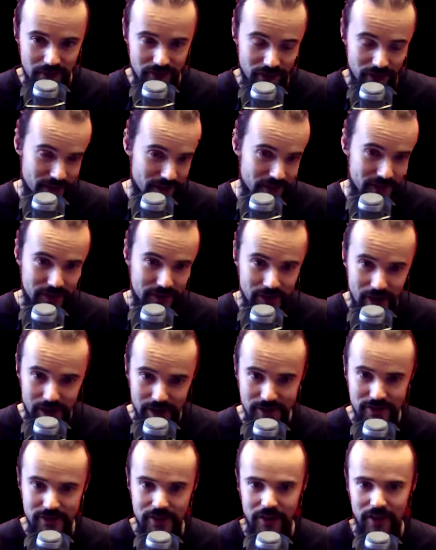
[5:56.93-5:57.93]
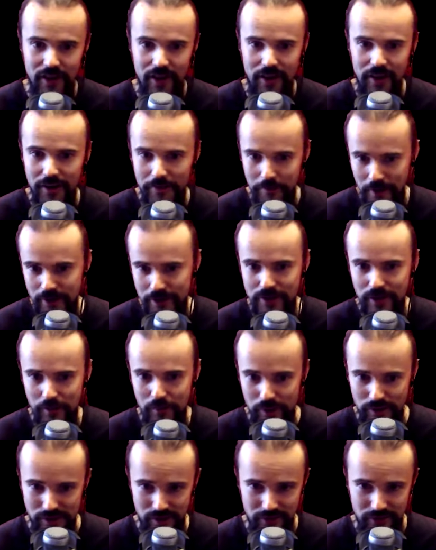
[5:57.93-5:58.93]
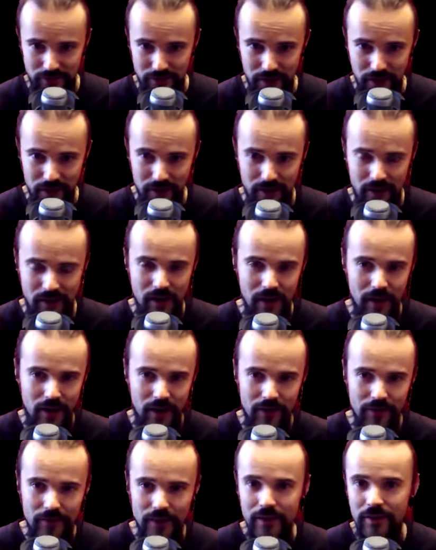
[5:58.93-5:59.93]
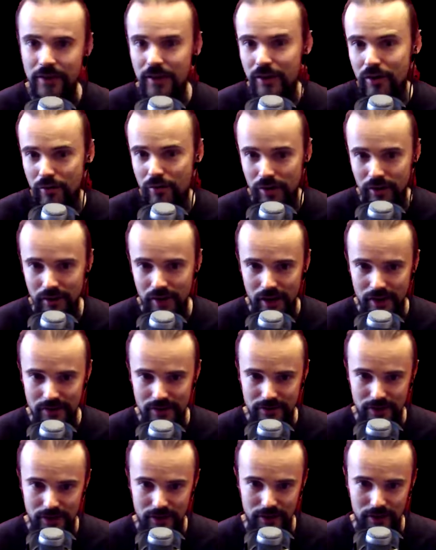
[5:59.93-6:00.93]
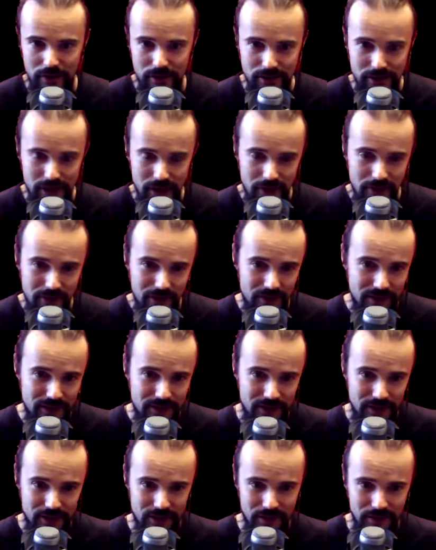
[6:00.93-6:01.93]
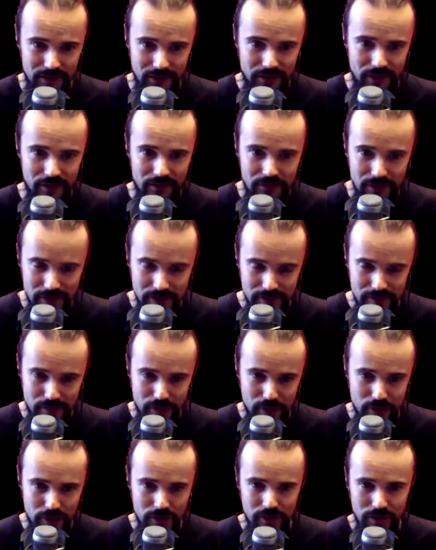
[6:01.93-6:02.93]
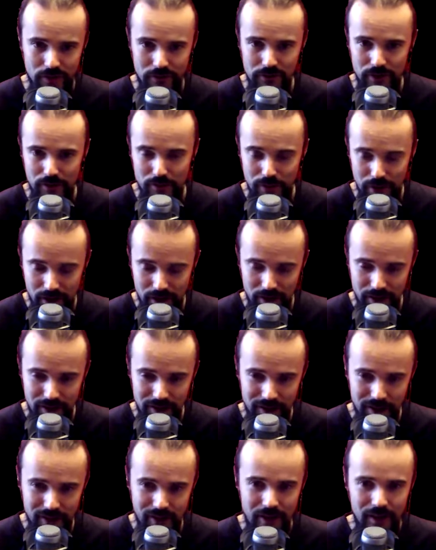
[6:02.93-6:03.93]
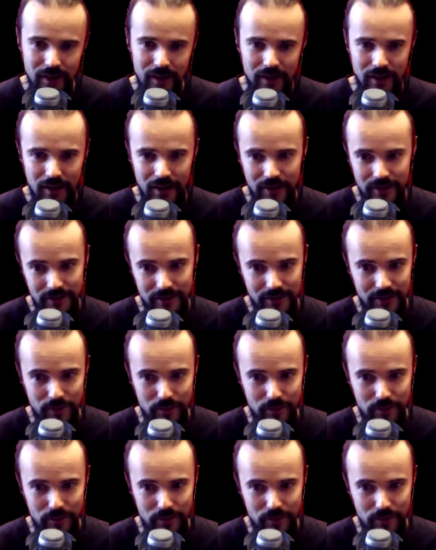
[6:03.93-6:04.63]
that yes, Elemental was a failure, and then he realized that Octavian did the Fizz version of the Reckoning and it